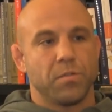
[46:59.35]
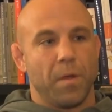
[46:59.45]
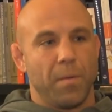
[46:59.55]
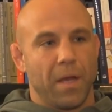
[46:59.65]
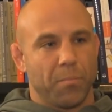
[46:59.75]

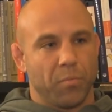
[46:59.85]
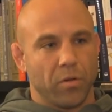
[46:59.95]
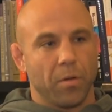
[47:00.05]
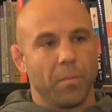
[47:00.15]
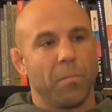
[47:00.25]
Maybe I can put a
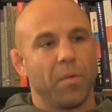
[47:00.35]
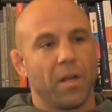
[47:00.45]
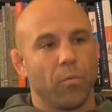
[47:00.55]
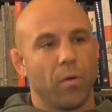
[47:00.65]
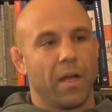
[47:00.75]
little bit of money
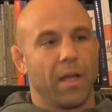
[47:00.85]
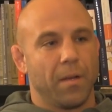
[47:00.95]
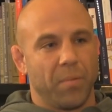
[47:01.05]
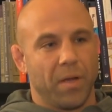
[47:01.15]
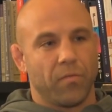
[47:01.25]
away
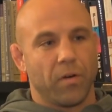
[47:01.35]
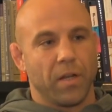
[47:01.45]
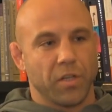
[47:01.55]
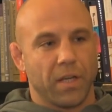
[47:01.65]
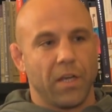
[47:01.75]
and pay for an
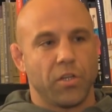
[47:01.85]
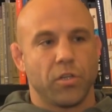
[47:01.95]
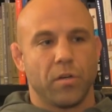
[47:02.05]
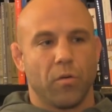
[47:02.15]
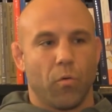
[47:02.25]
education